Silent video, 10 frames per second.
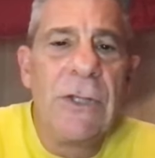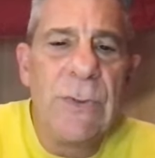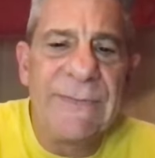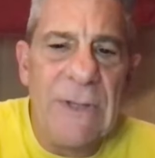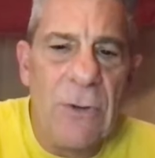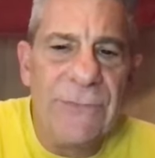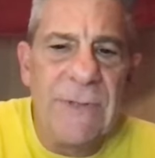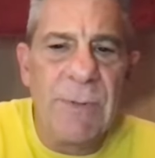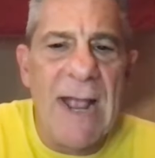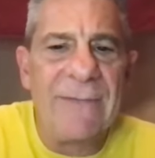USC
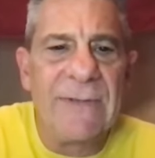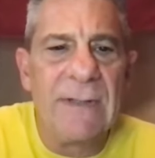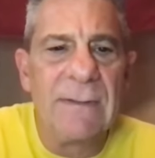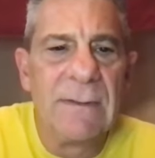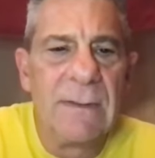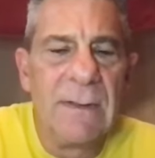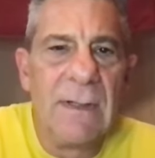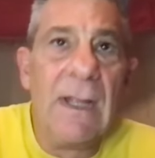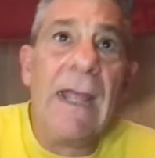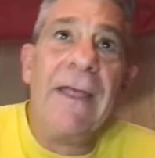hosts Nebraska.
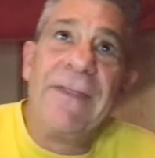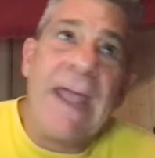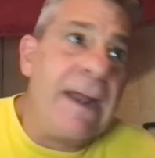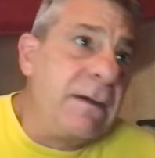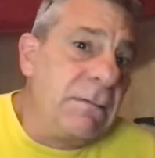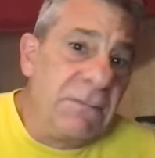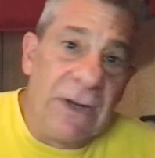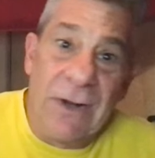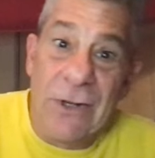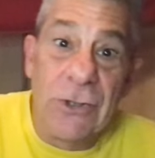Then
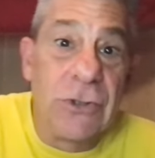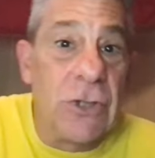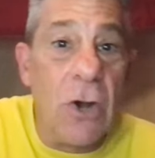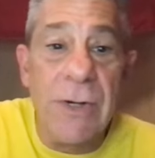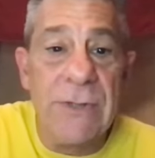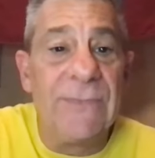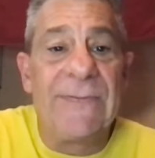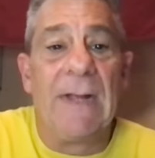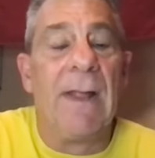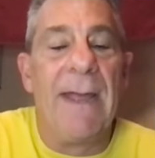they're going to go to
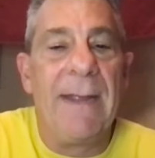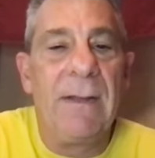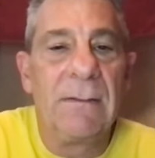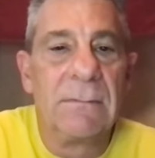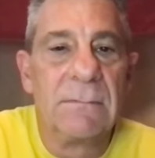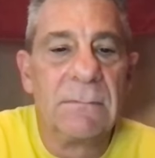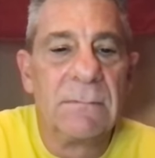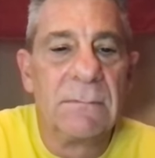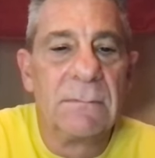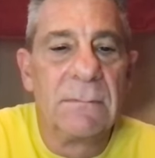UCLA.
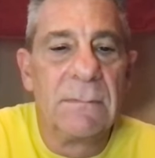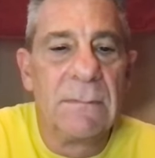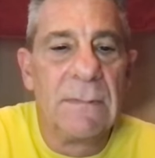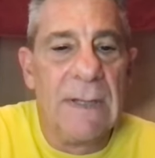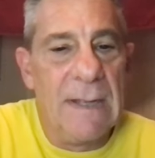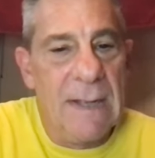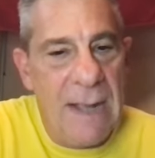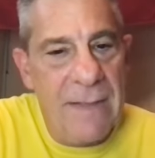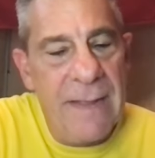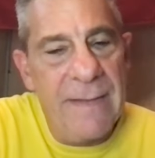
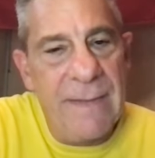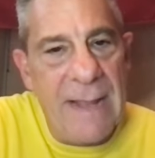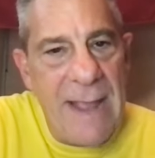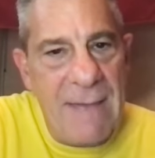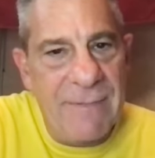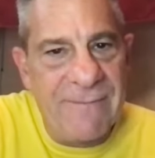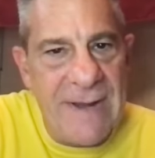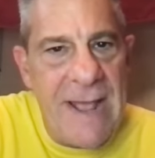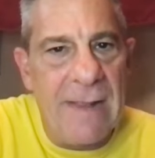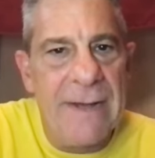And then they have the
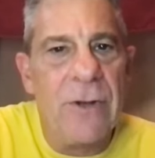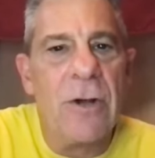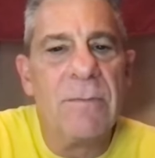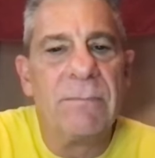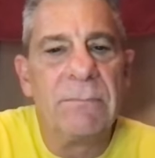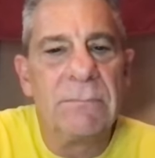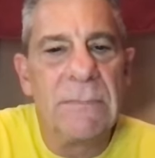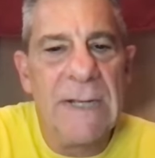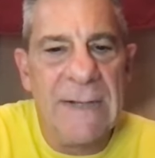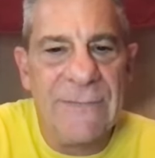finale at home
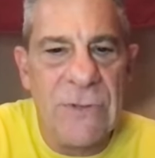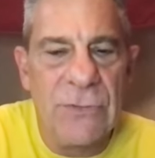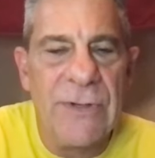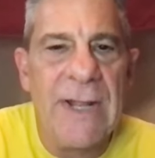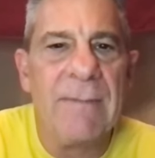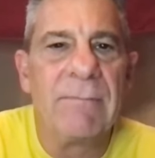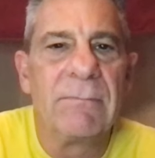against Notre Dame.